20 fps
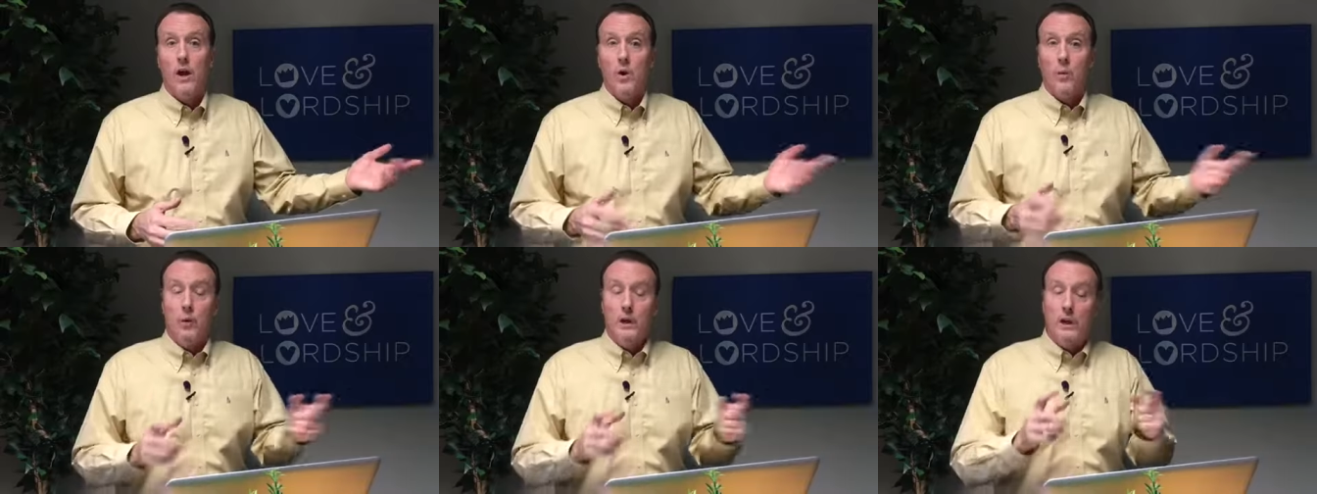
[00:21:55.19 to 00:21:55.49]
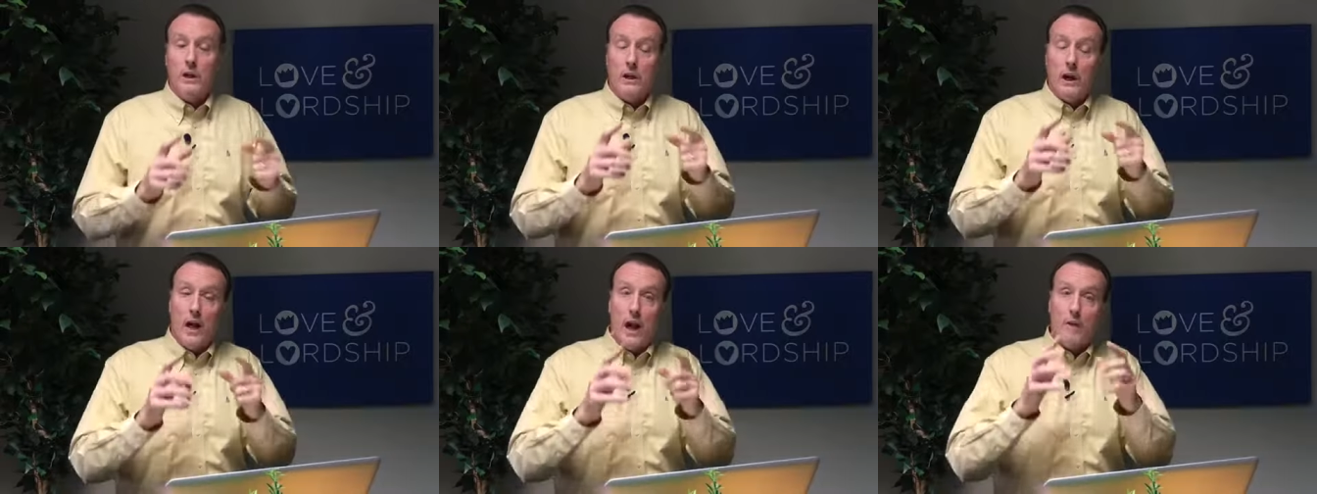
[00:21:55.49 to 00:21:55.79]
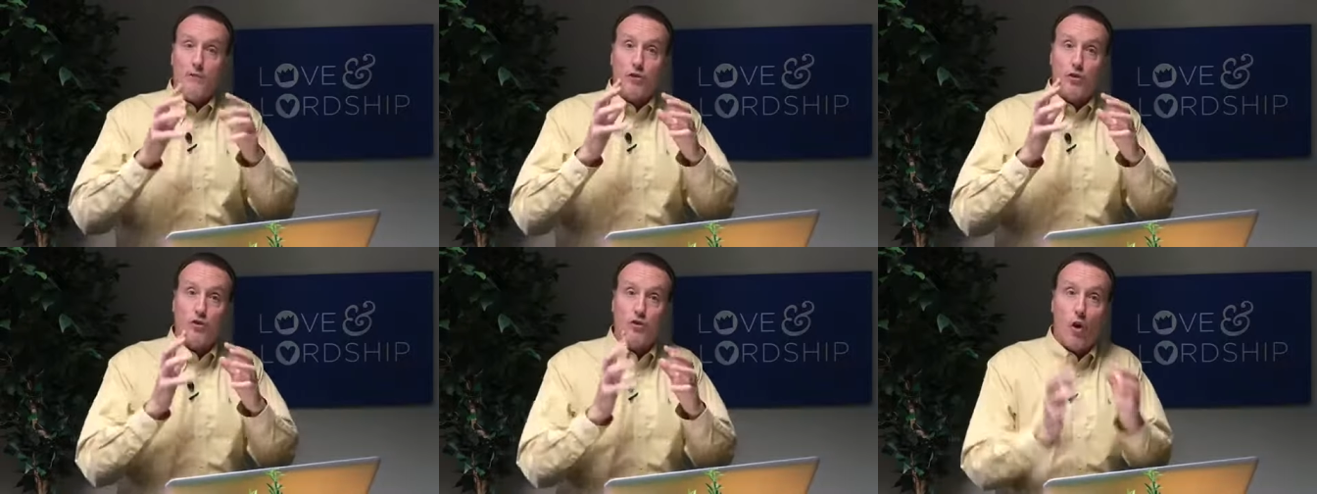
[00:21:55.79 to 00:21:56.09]
We need to
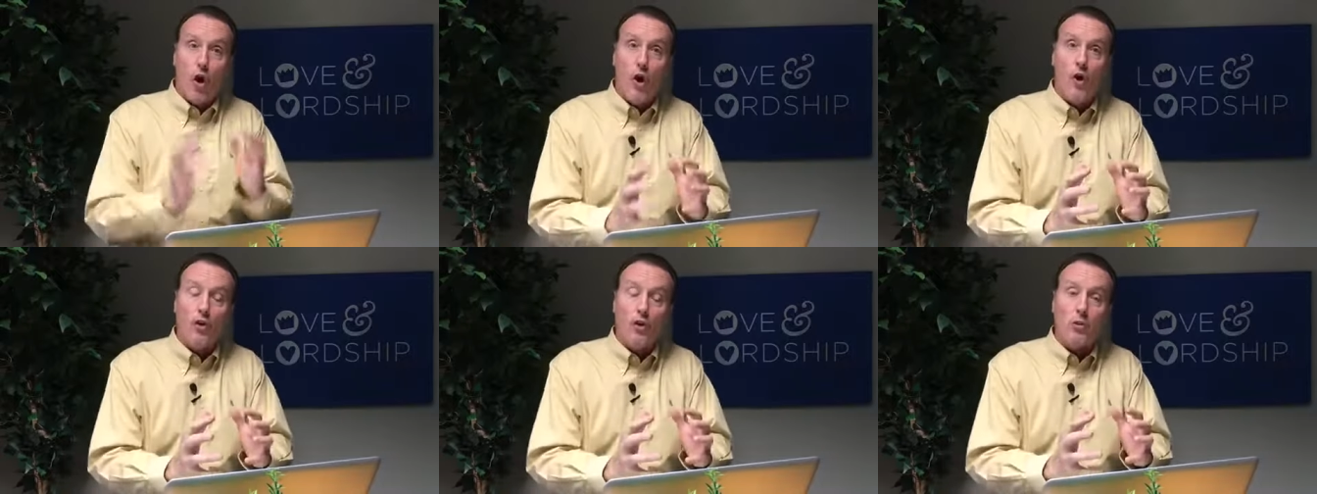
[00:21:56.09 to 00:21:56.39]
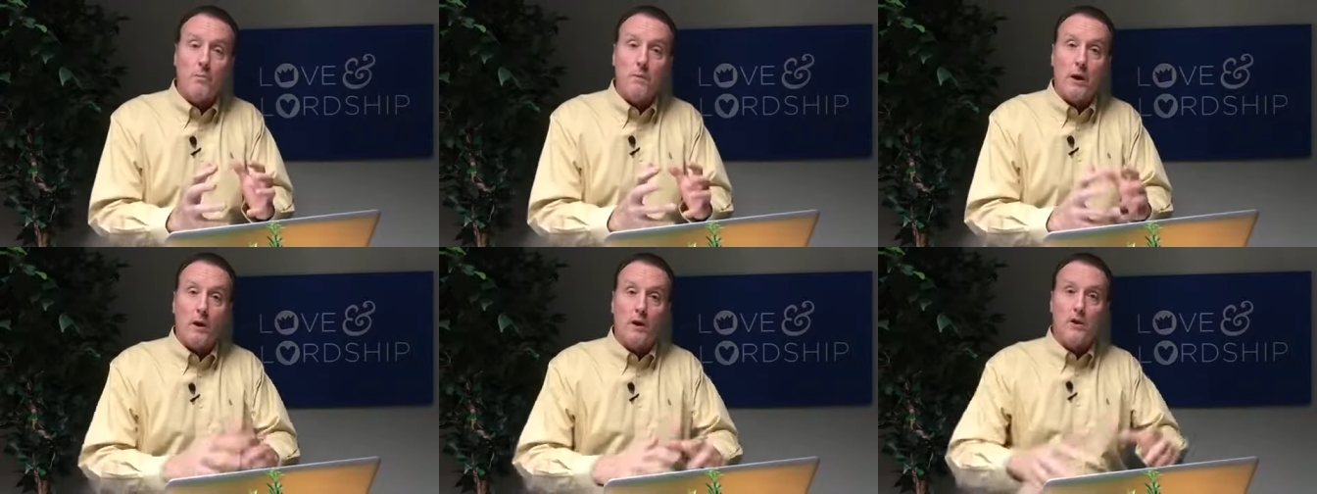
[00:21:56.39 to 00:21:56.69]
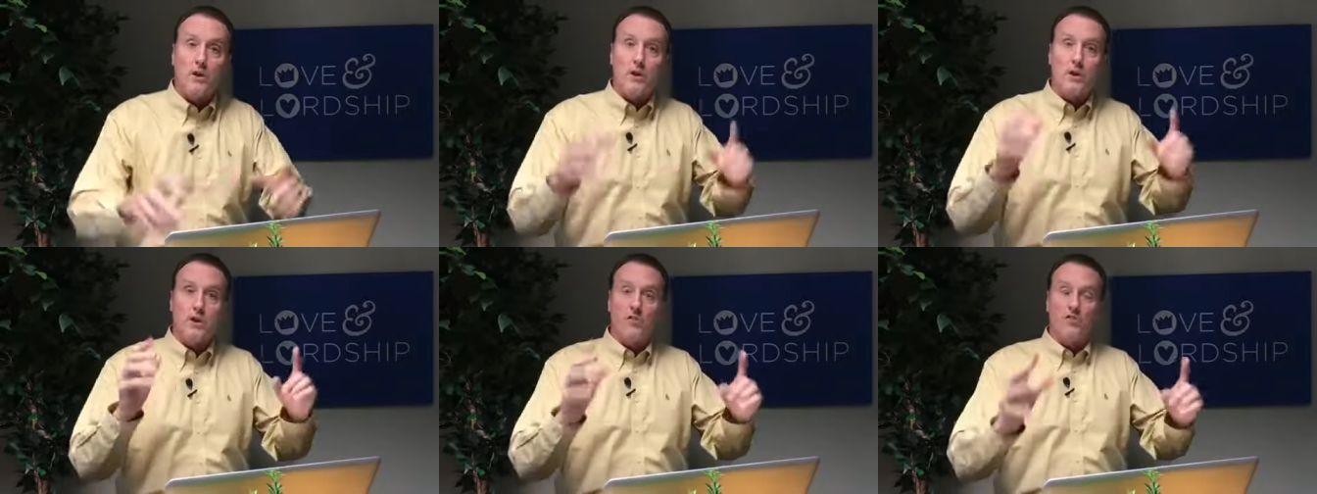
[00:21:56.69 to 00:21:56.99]
have stronger
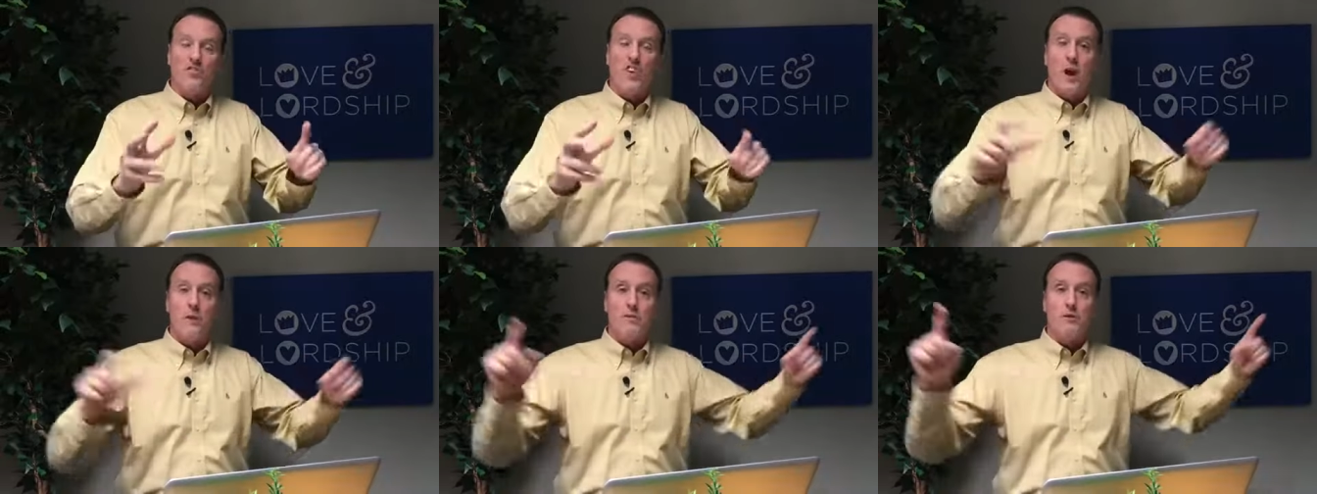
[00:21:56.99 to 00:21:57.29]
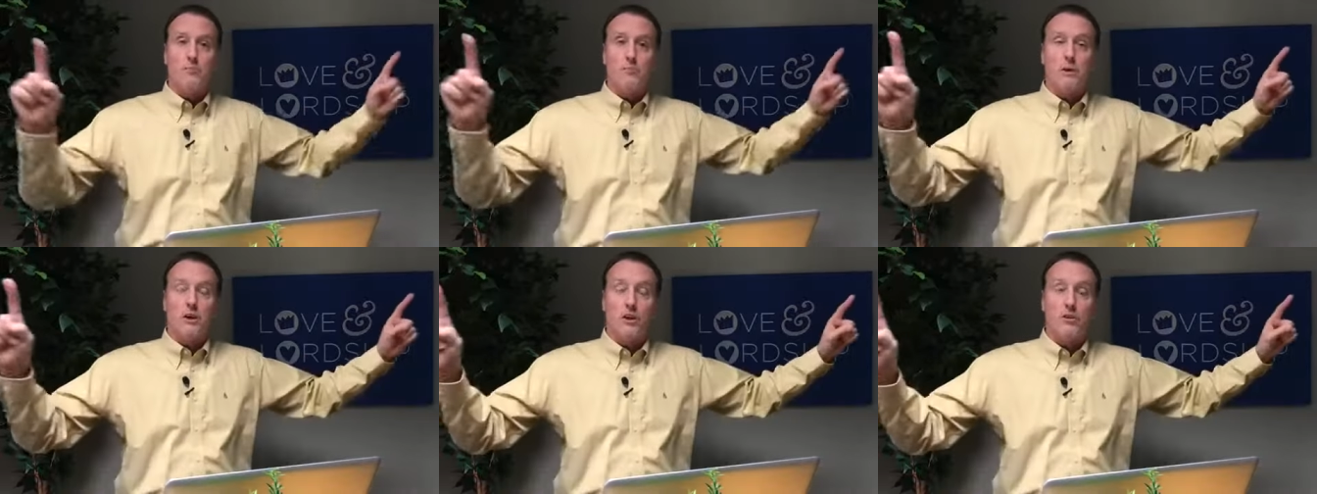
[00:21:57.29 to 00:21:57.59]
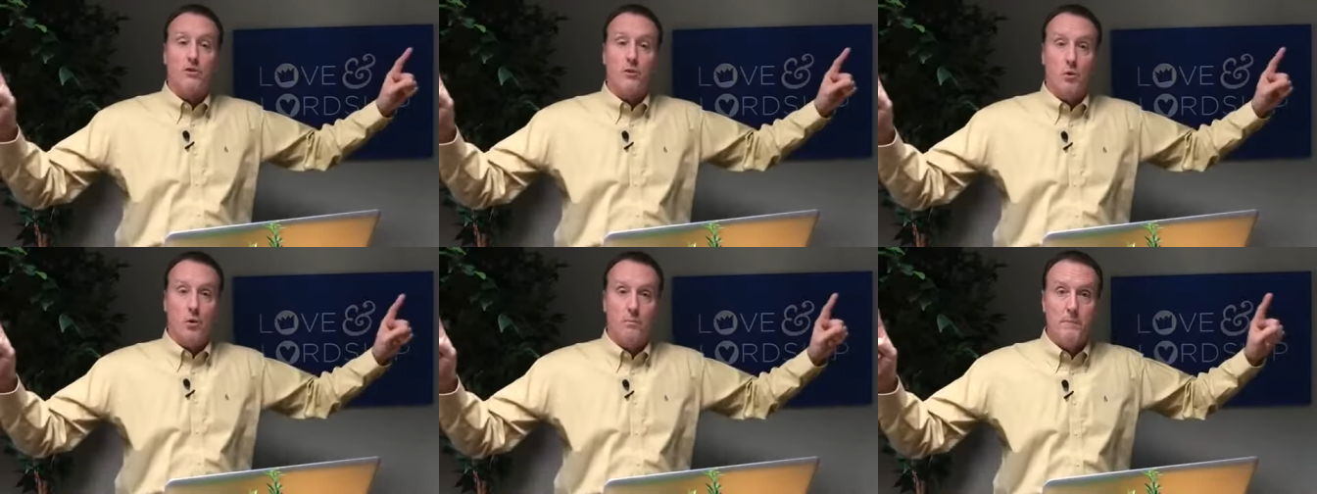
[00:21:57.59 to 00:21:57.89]
marriages and families
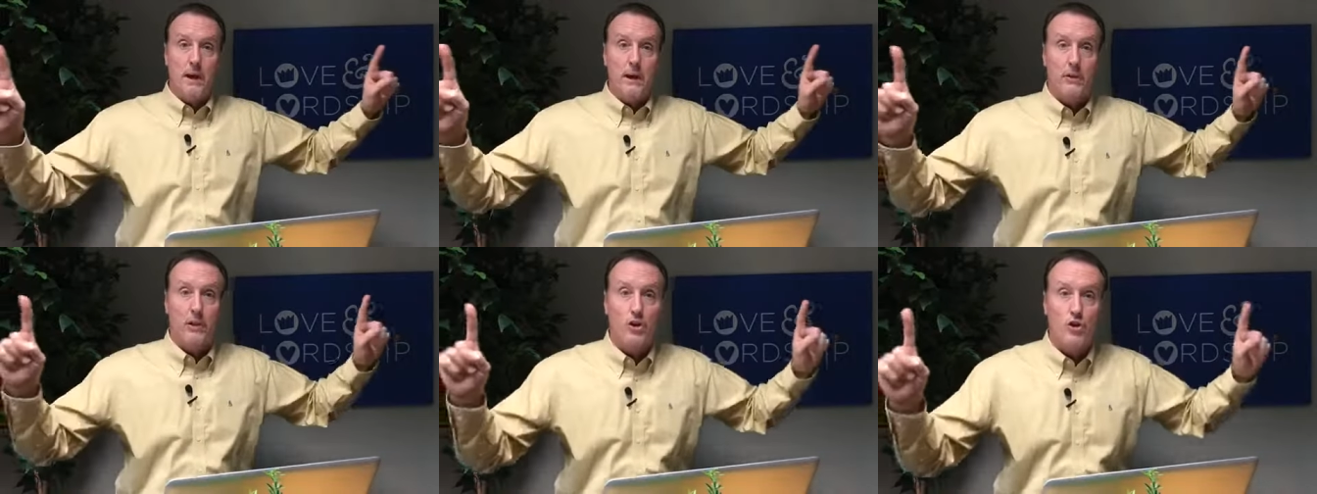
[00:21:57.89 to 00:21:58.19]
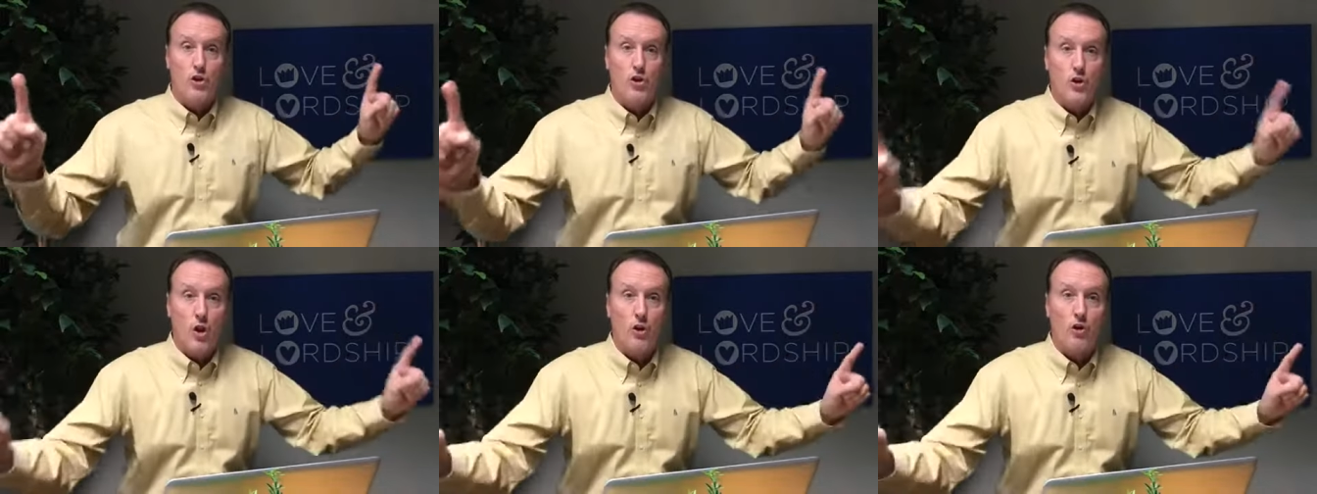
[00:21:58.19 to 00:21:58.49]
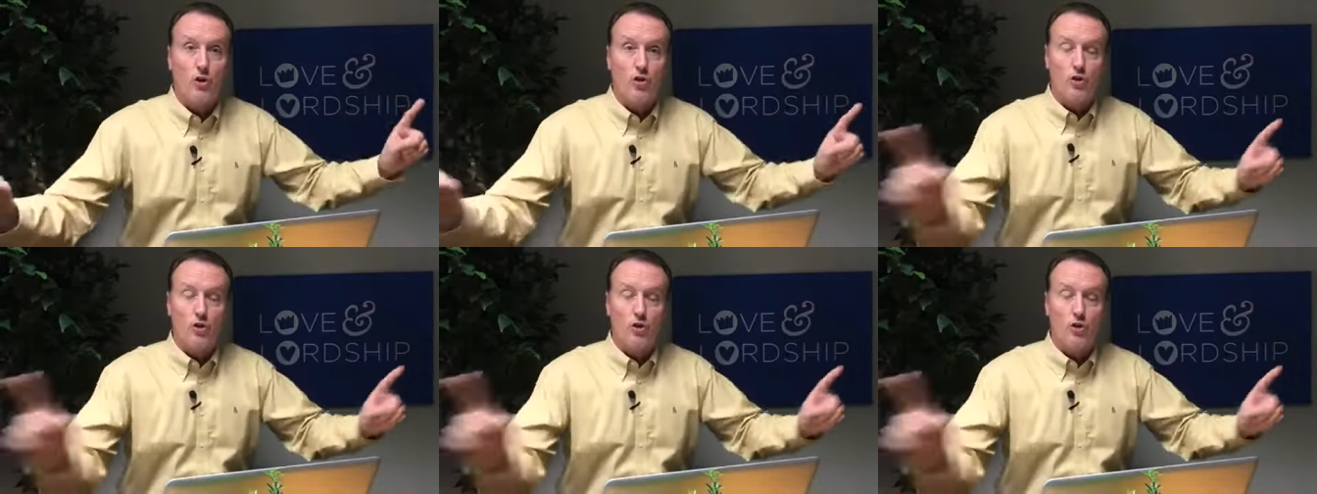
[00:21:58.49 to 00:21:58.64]
because it will make the church